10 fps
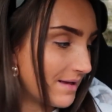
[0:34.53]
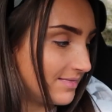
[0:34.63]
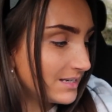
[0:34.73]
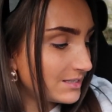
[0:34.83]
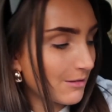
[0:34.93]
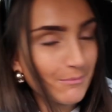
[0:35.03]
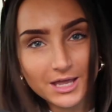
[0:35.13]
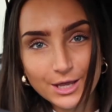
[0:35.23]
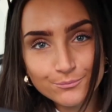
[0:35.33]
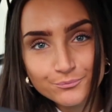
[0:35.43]
And this can
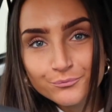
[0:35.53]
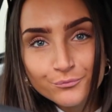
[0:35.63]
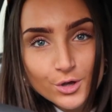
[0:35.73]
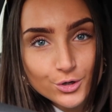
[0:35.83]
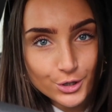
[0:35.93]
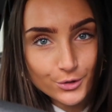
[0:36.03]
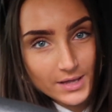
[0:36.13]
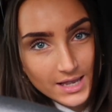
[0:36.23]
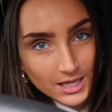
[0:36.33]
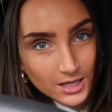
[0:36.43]
be New
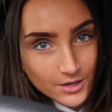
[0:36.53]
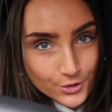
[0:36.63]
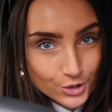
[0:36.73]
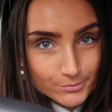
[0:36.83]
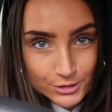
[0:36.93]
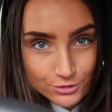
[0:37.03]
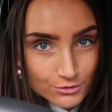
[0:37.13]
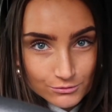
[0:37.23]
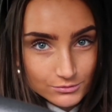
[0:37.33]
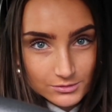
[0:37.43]
Year, new
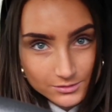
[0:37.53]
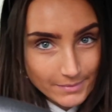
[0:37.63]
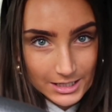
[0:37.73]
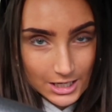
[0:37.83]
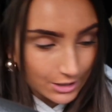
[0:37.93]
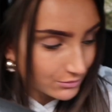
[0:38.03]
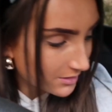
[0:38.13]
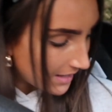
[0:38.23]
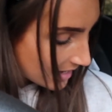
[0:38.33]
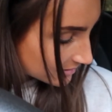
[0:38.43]
McDonald's menu.
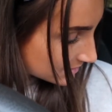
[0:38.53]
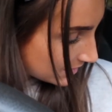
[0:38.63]
So yes,